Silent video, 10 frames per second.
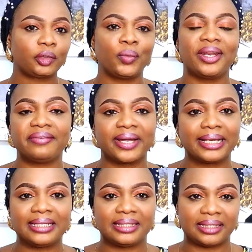whatever
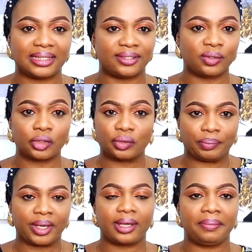it is not to
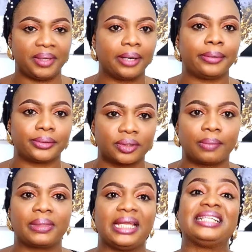bring him down or
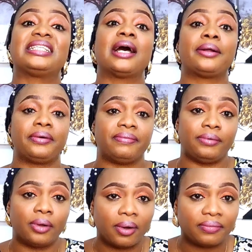something. It is out of
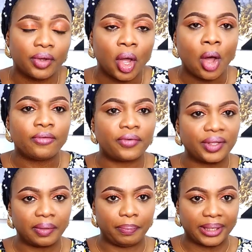love for
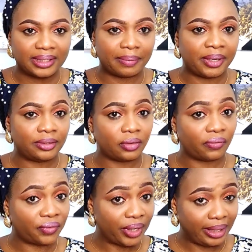the betterment
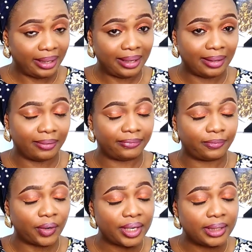of,
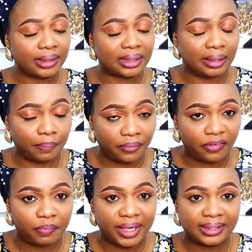for his
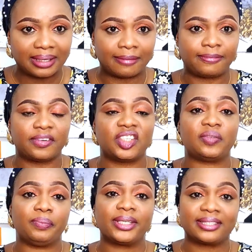improvement and for
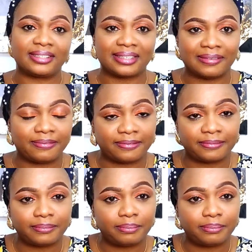his better self.